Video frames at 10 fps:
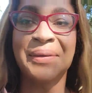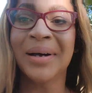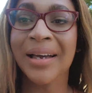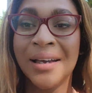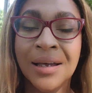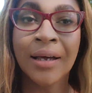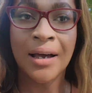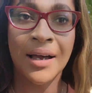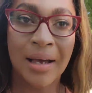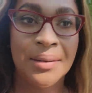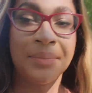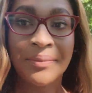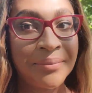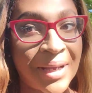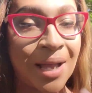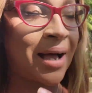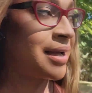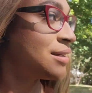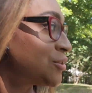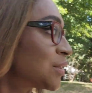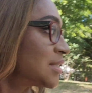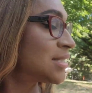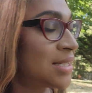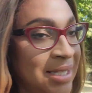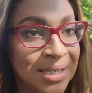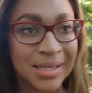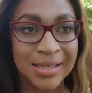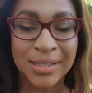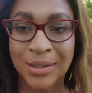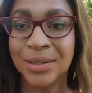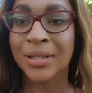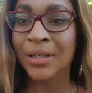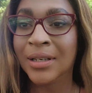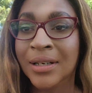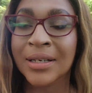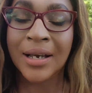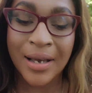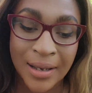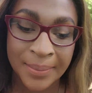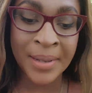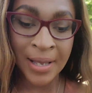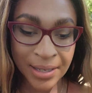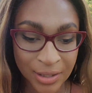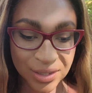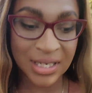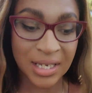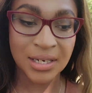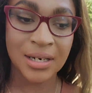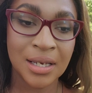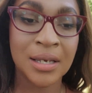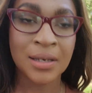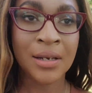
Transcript: by the way. Um, my eye, as you can see, is still um, irritated,